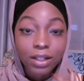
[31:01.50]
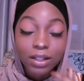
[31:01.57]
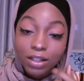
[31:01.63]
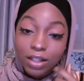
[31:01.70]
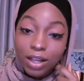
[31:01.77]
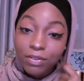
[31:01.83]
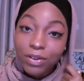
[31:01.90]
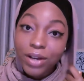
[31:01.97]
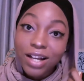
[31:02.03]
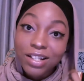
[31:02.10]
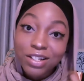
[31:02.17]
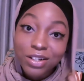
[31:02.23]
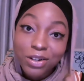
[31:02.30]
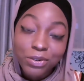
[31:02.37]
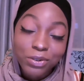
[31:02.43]
if you guys
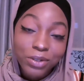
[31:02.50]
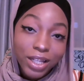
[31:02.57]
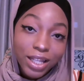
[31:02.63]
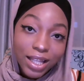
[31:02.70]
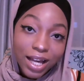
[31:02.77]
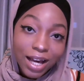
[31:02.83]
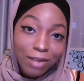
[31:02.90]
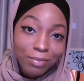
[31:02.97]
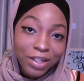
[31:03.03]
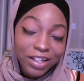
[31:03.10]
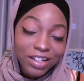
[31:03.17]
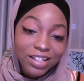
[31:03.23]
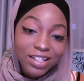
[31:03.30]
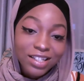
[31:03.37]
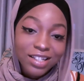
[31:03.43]
know who
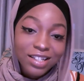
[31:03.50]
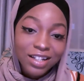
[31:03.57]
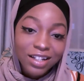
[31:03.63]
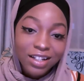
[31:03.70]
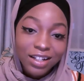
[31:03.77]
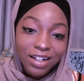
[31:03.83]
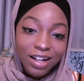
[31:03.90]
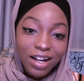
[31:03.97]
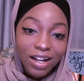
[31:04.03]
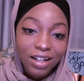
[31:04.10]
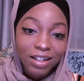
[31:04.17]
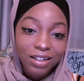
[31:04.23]
Neelam is, uh,